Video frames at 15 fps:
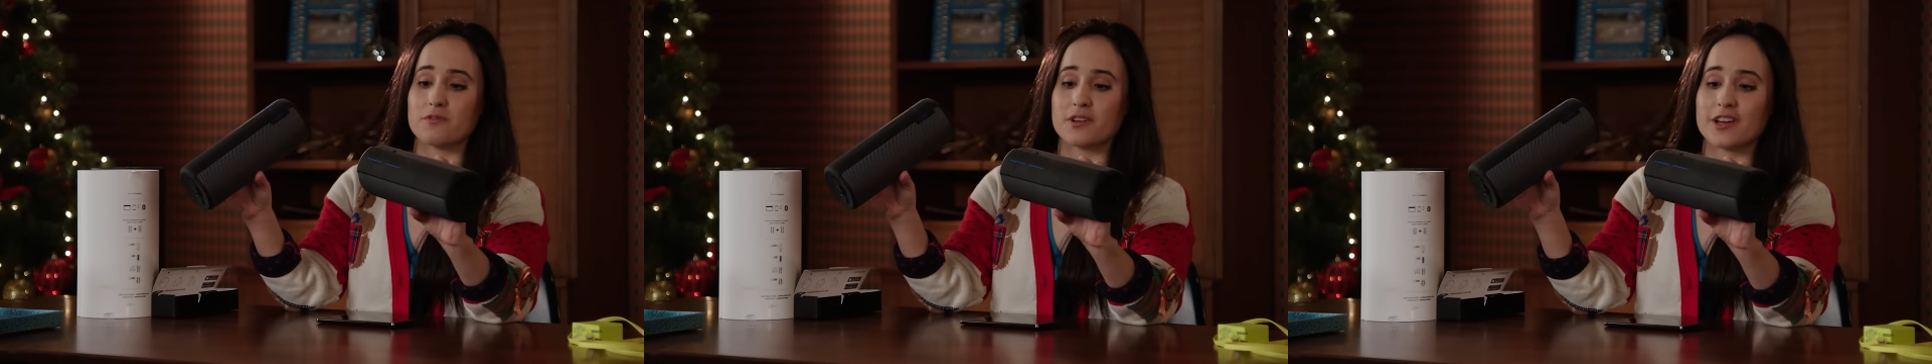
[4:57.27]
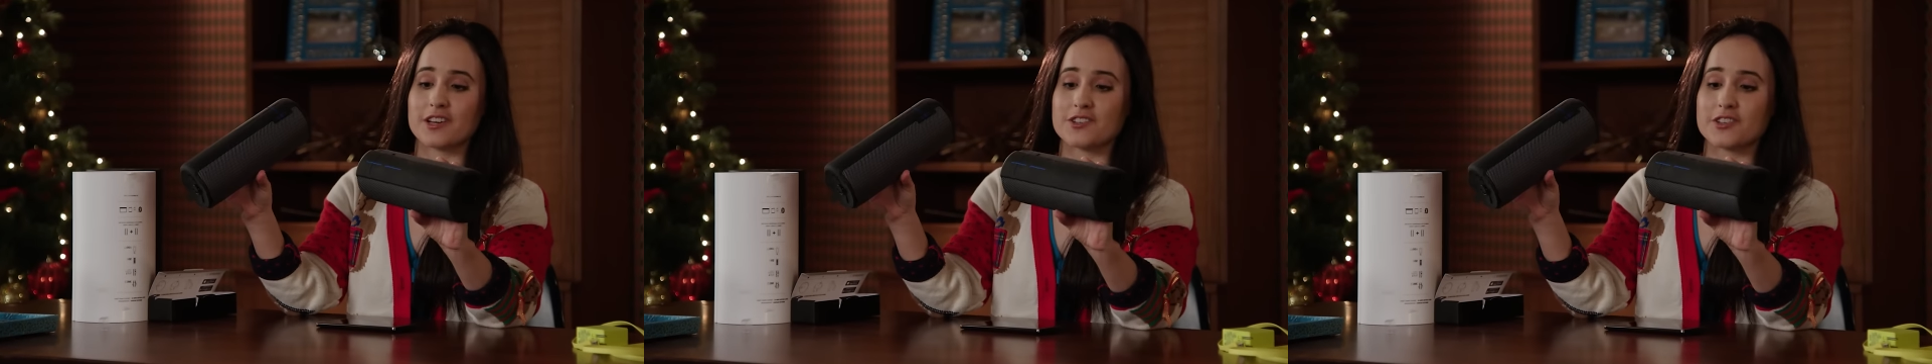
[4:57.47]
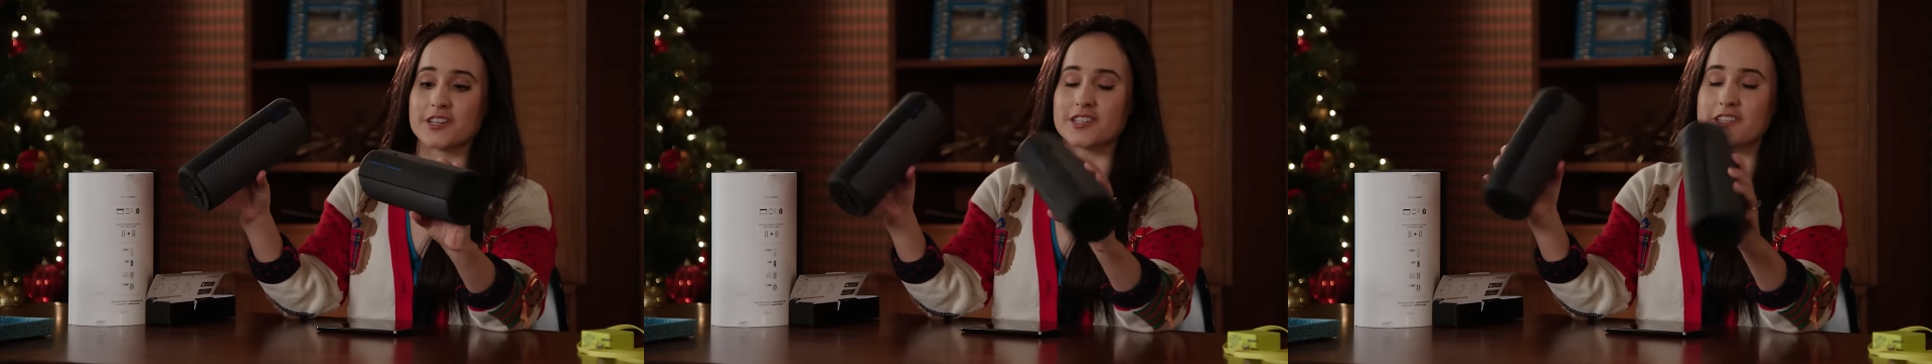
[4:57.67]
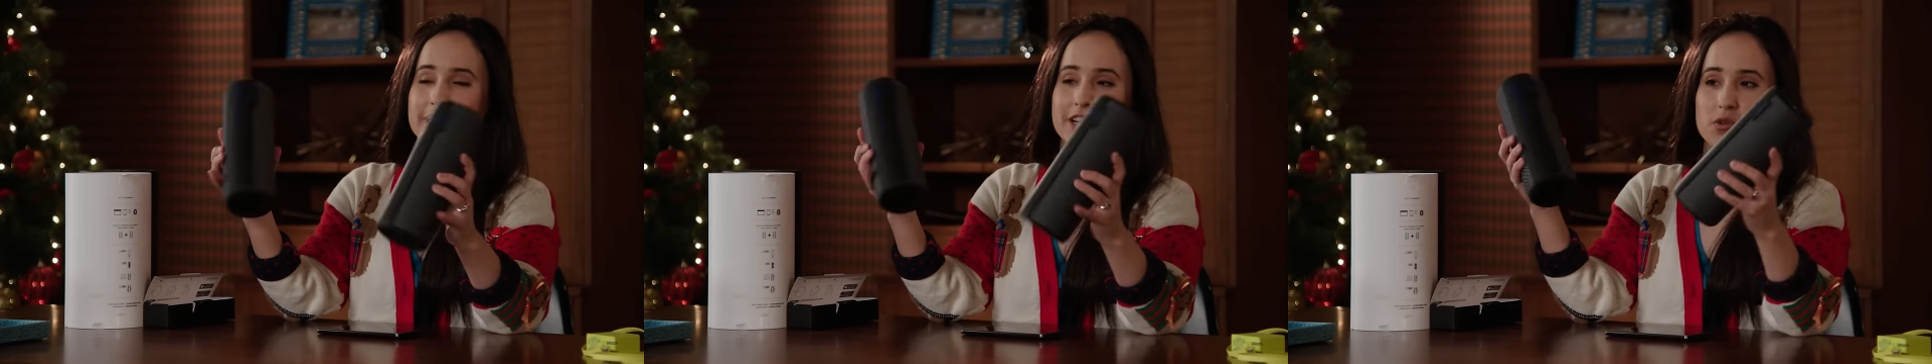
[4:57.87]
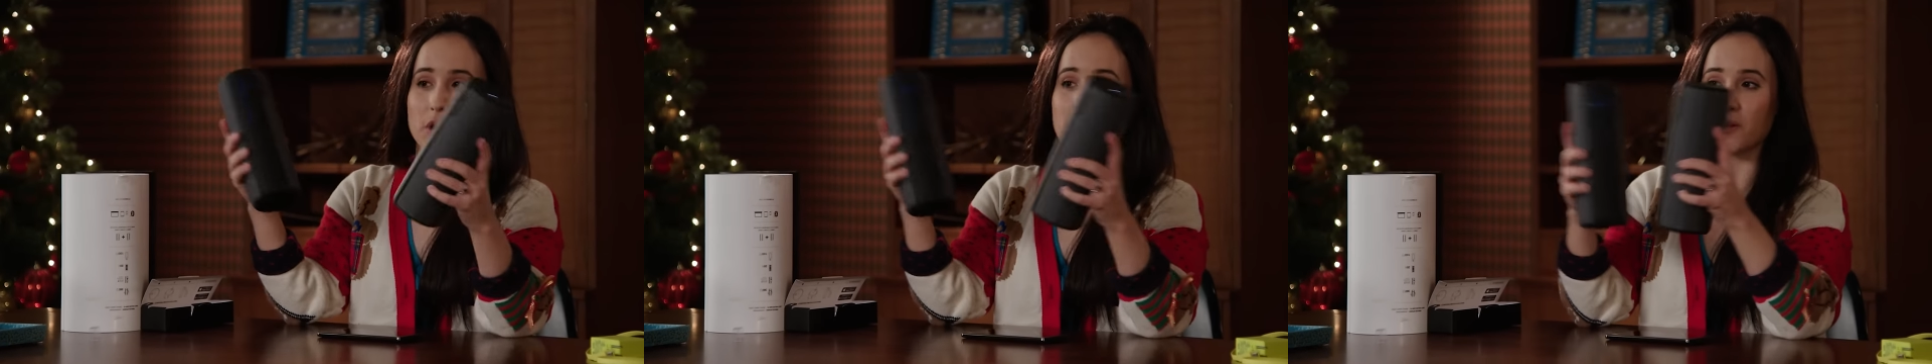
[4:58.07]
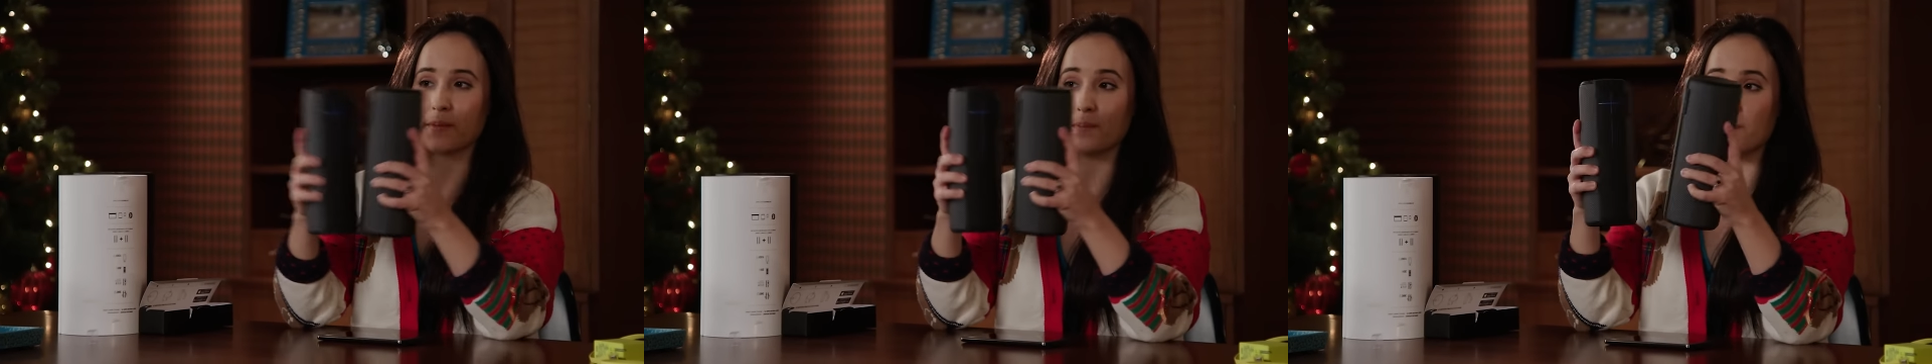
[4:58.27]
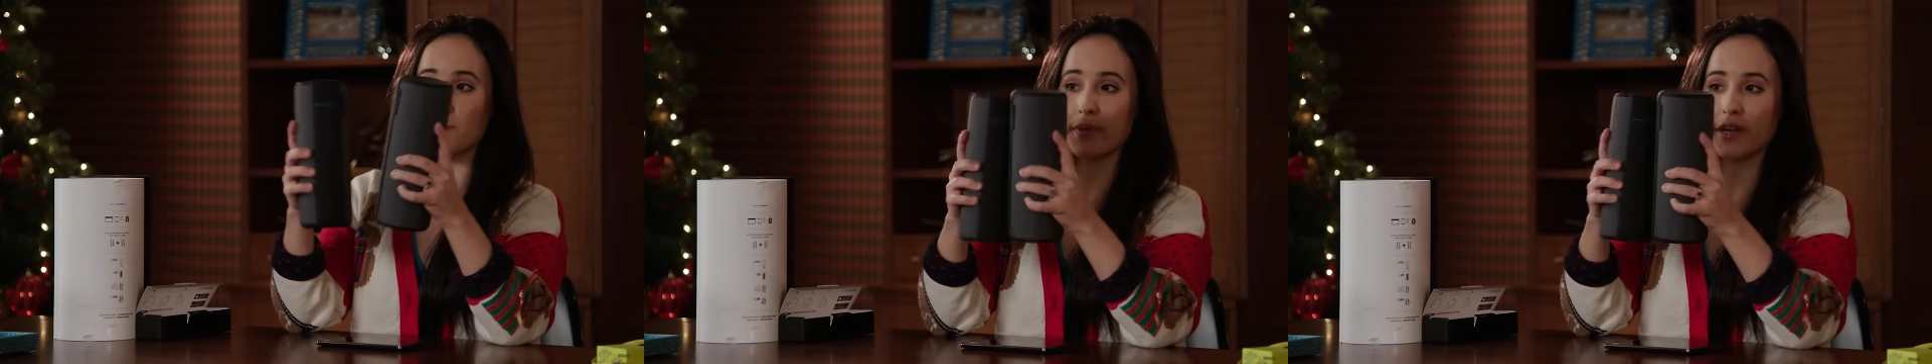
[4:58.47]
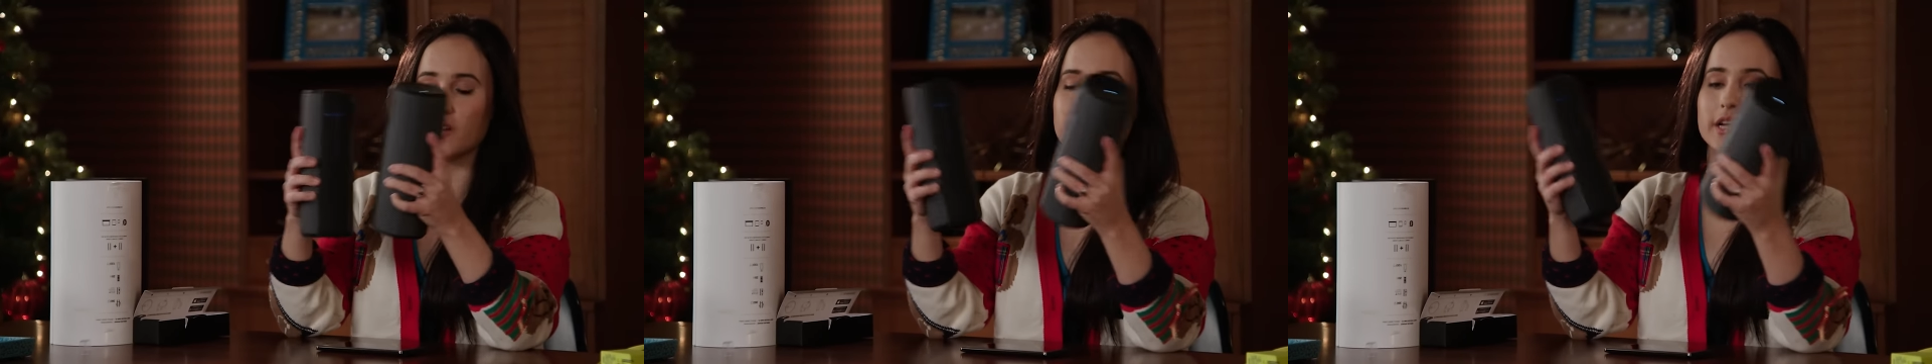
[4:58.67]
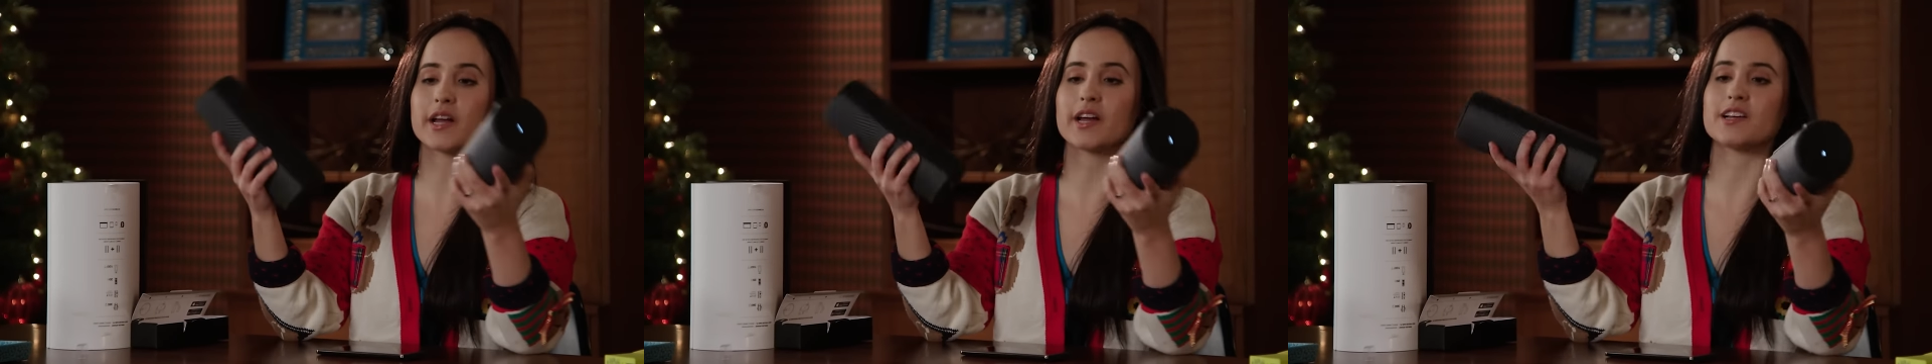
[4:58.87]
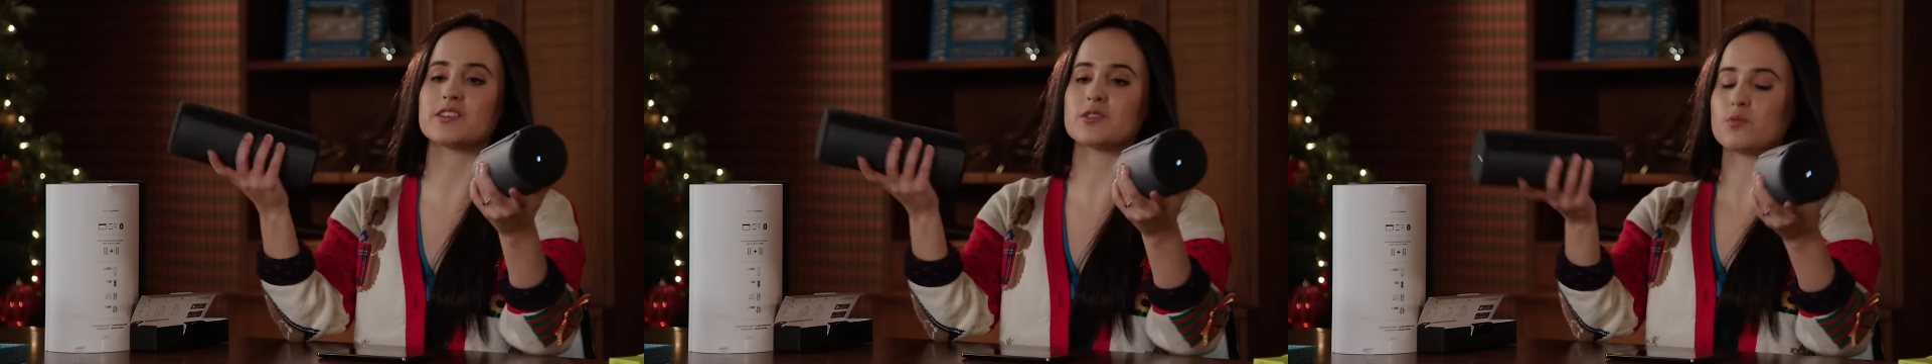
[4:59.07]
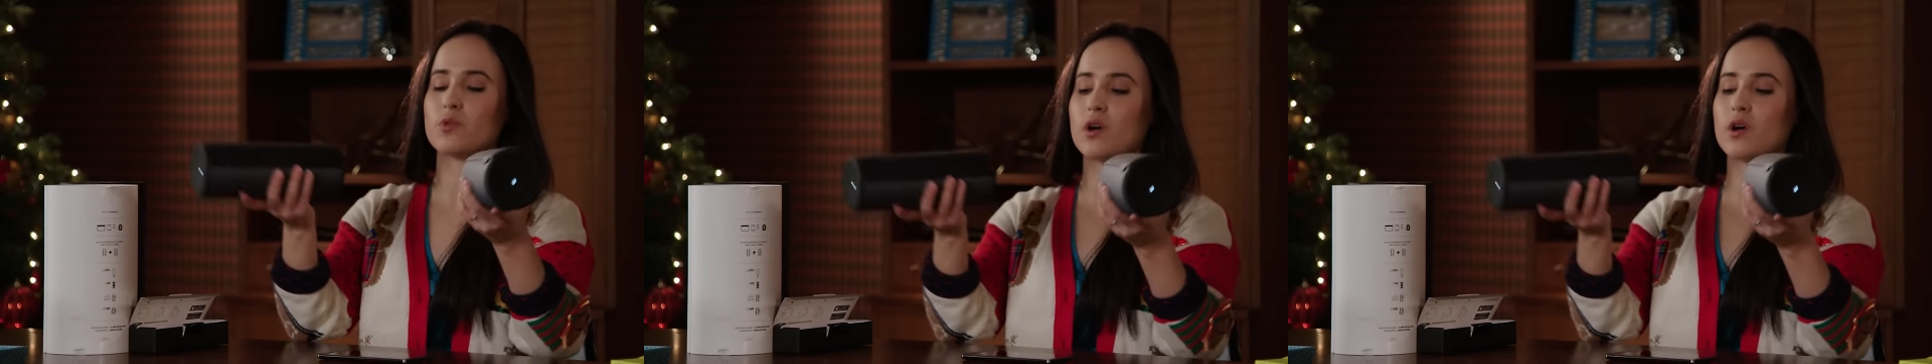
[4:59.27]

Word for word: and actually can take quite a beating as